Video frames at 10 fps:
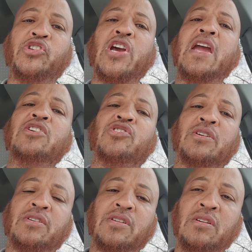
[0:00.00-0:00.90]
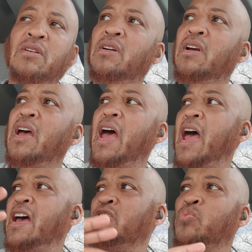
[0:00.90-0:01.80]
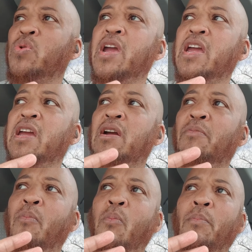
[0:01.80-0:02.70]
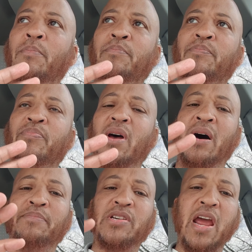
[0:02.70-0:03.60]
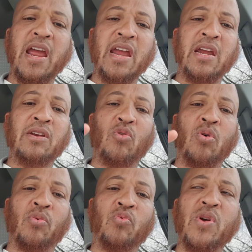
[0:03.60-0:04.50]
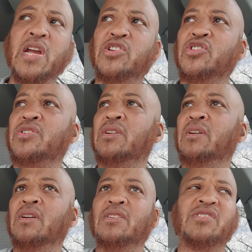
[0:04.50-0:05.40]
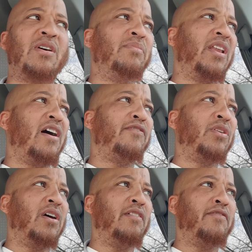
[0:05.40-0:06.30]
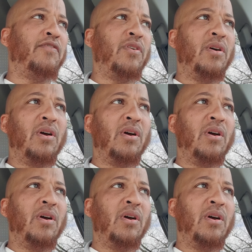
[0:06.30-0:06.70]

changes as we obtain or reach some level of